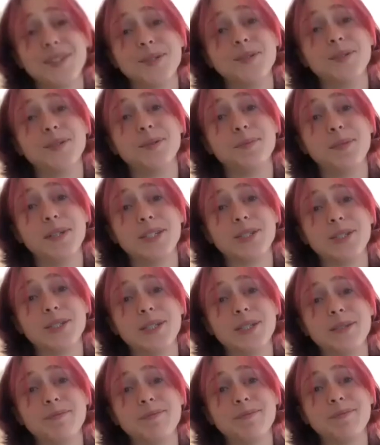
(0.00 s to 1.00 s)
Dimitri.
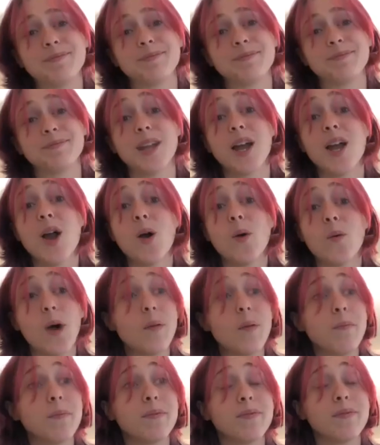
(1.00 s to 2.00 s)
Well,
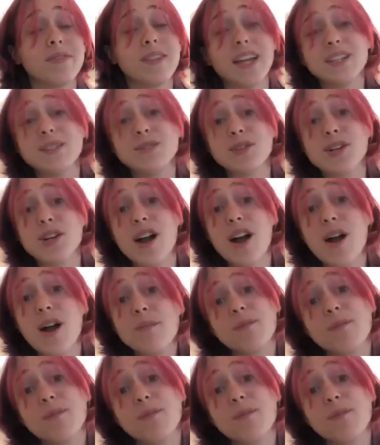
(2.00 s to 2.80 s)
thanks for your help.